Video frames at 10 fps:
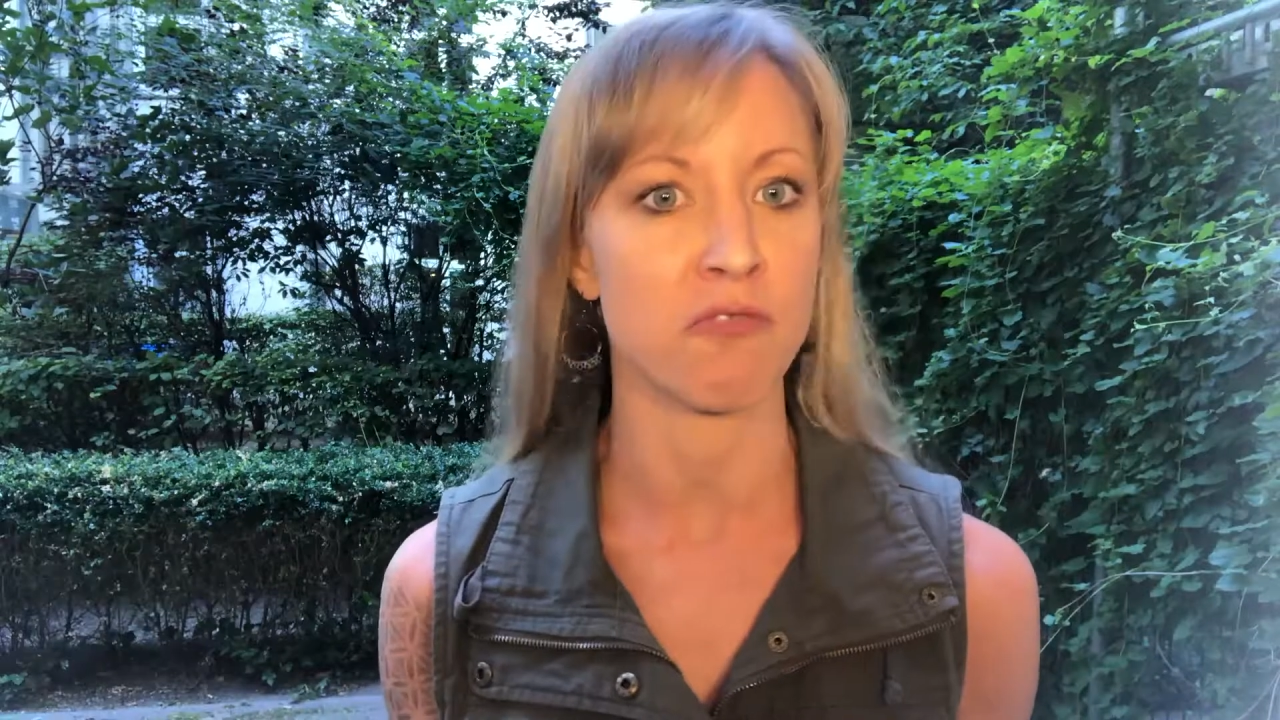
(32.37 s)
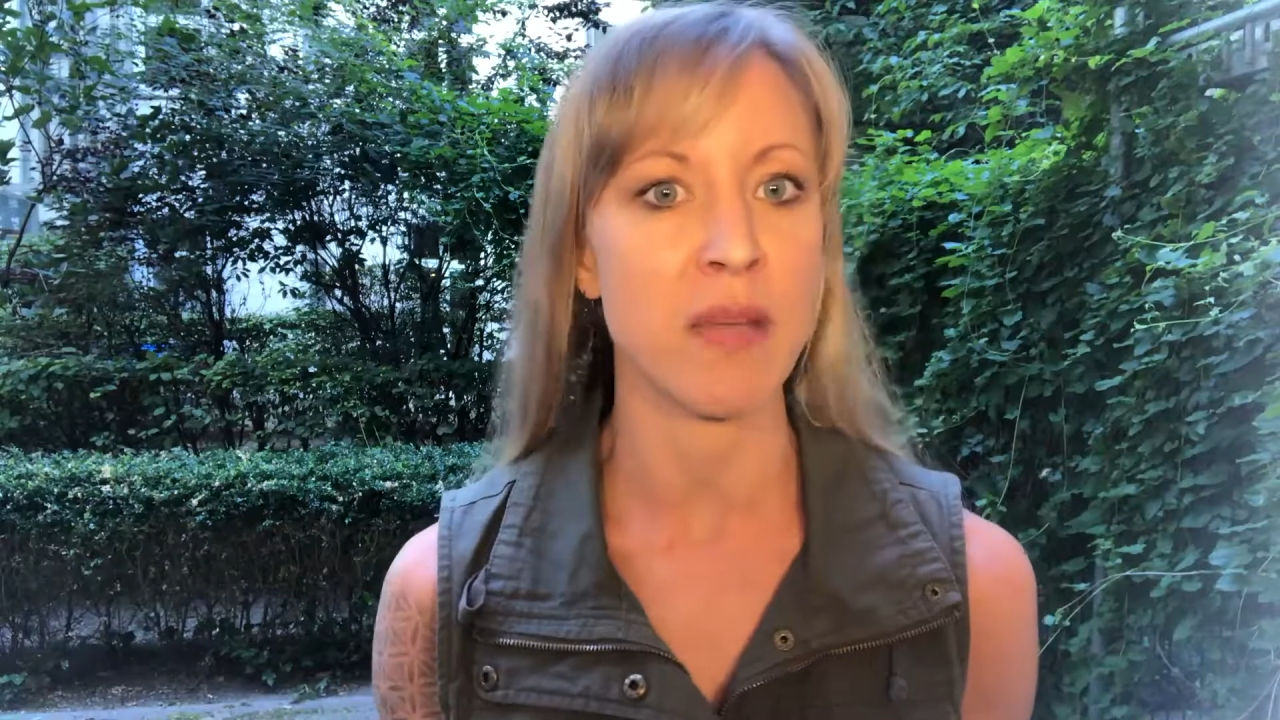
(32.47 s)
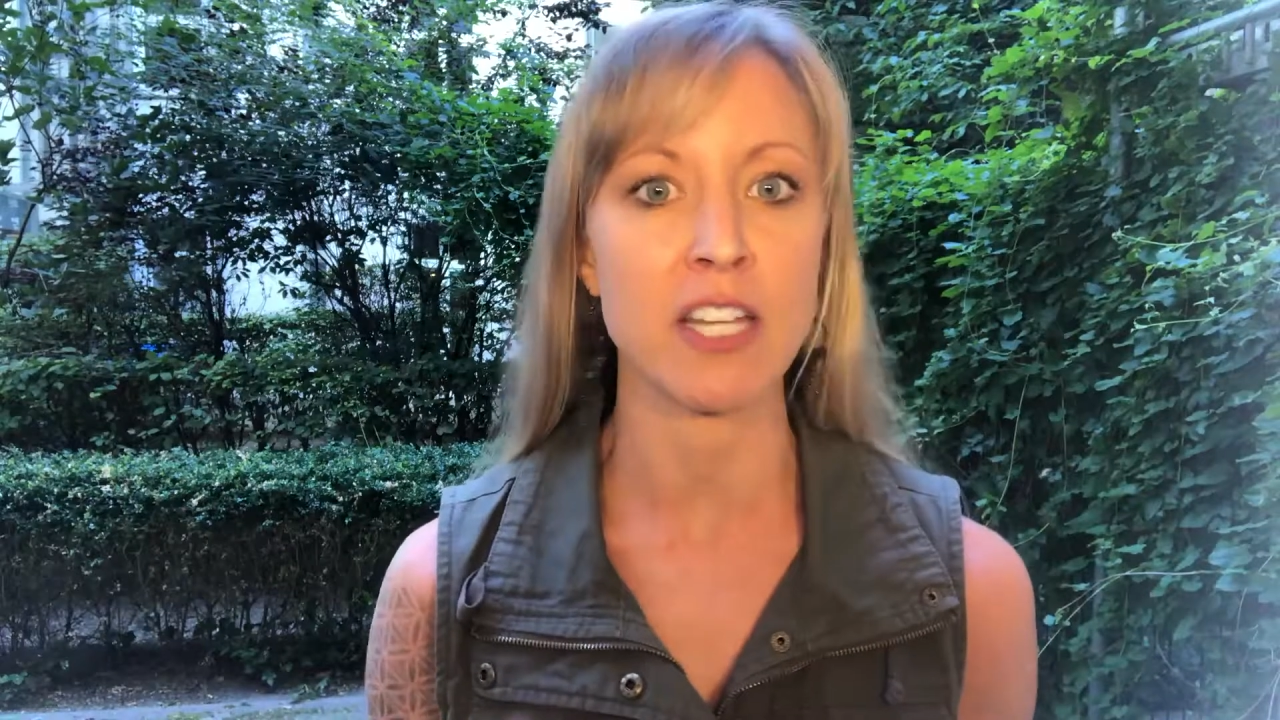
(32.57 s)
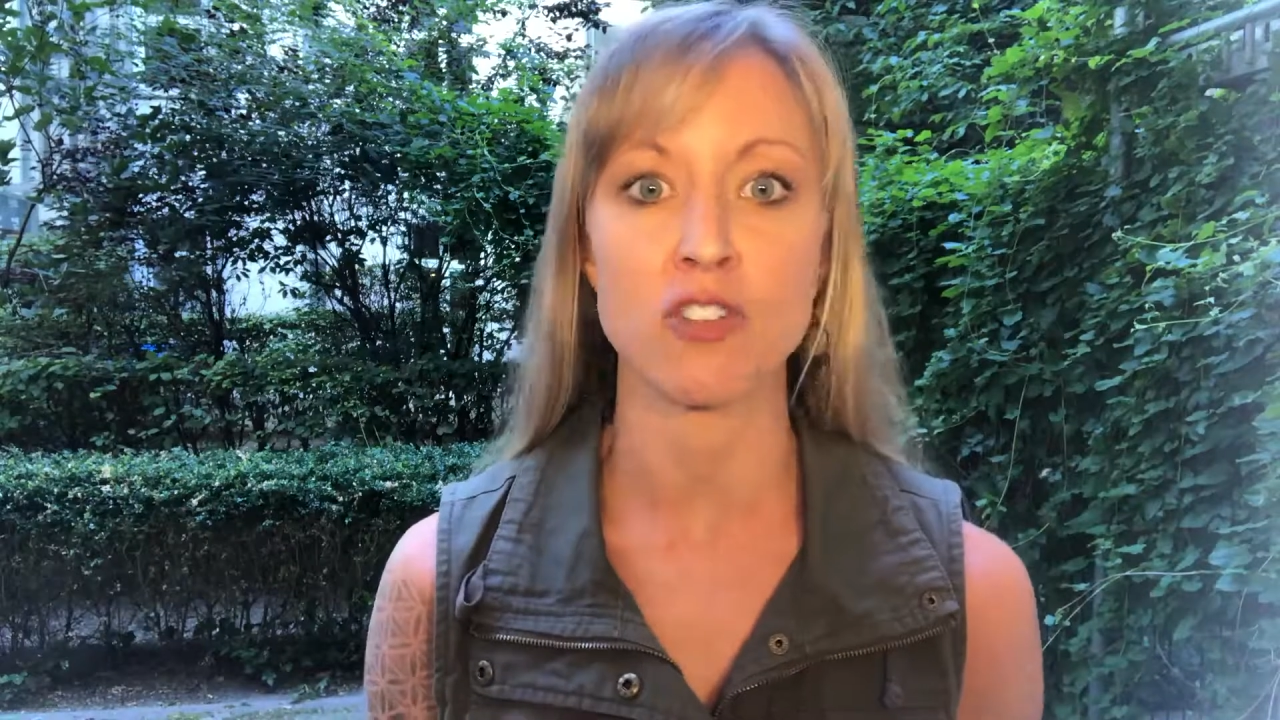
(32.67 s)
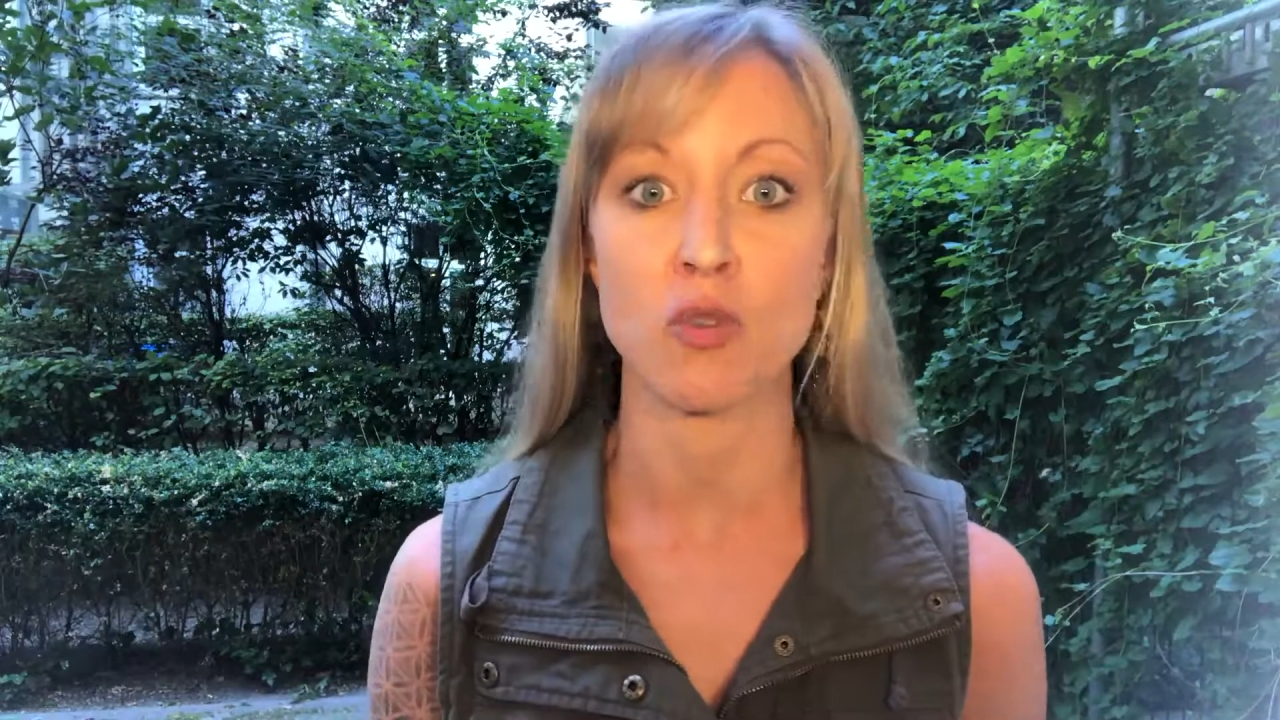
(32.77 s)

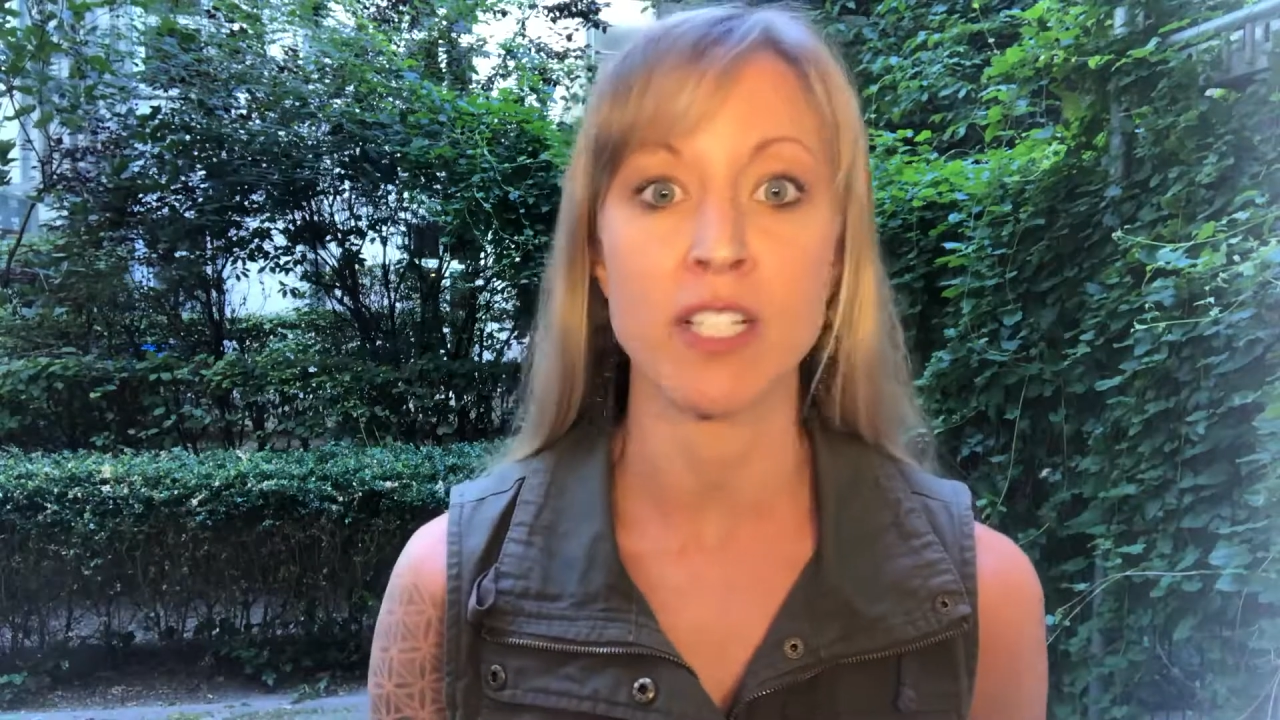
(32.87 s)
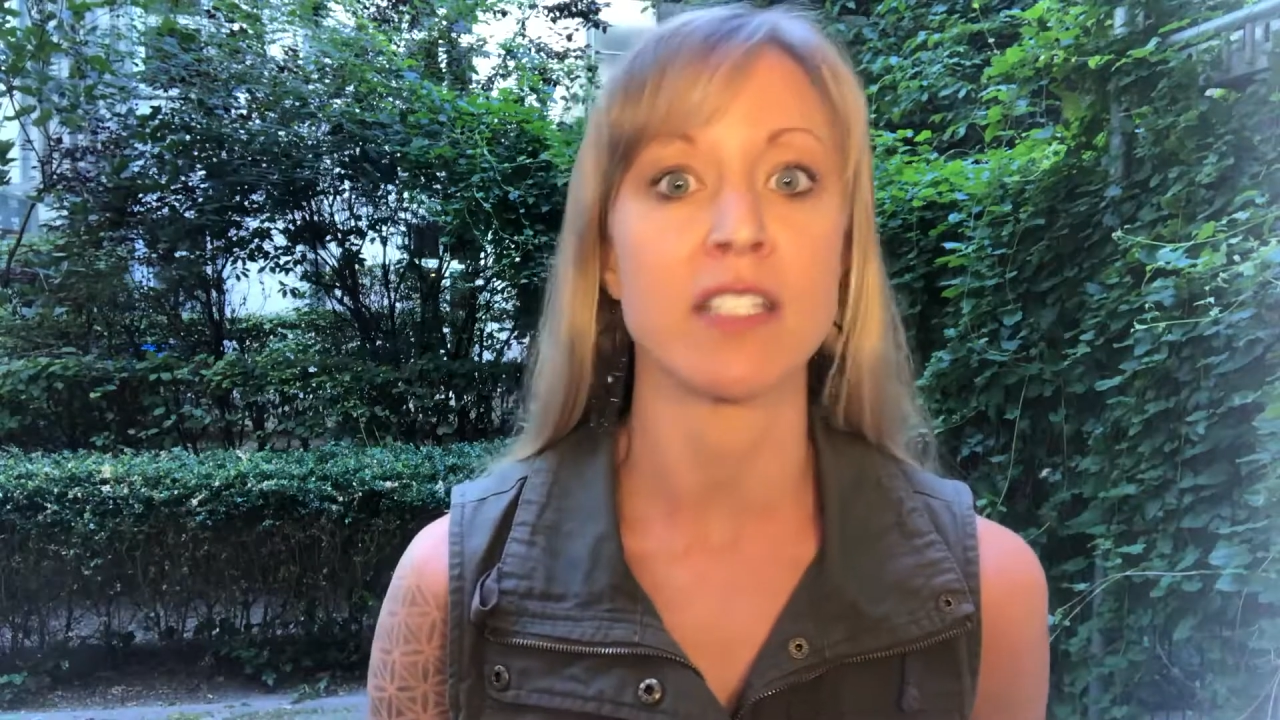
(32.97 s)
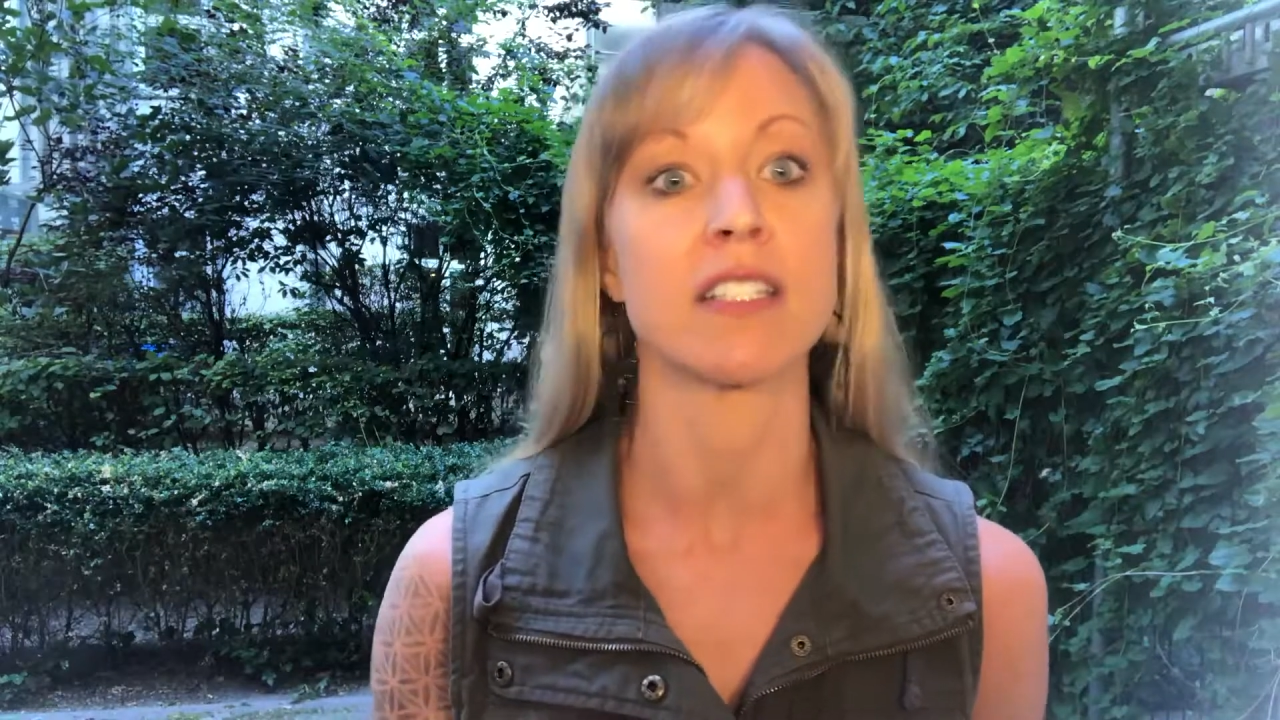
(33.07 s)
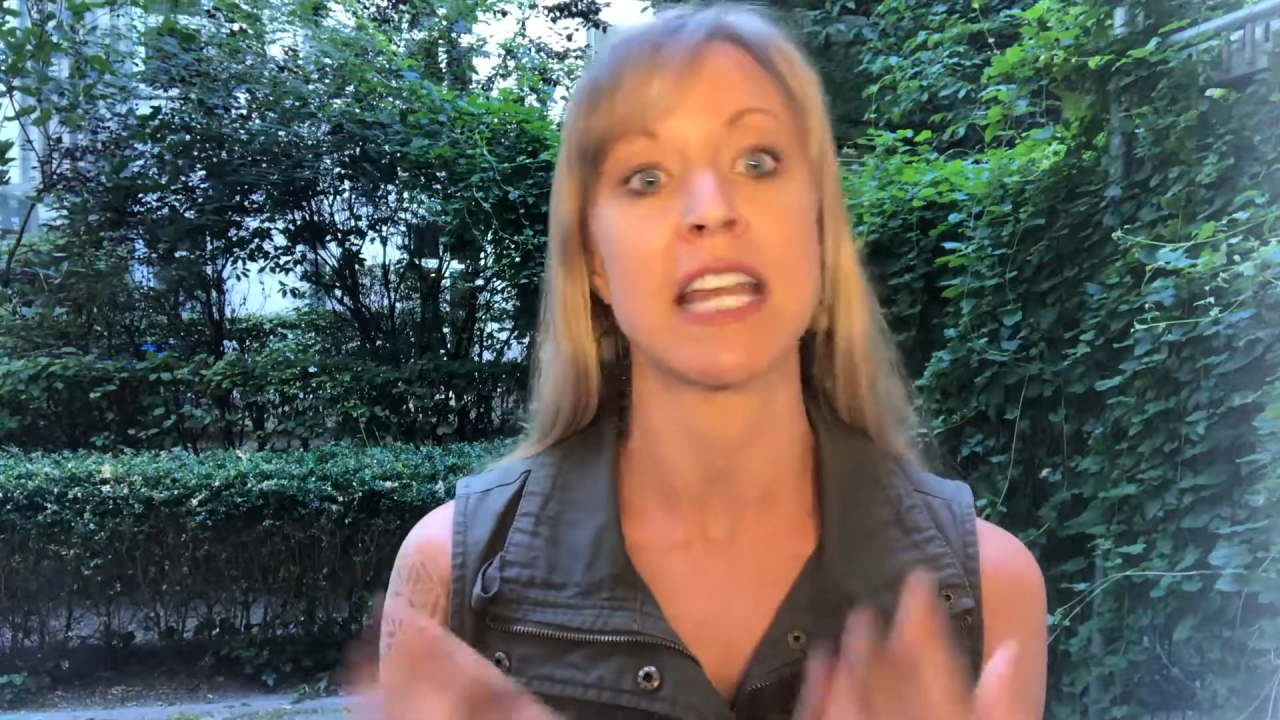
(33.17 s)
making choices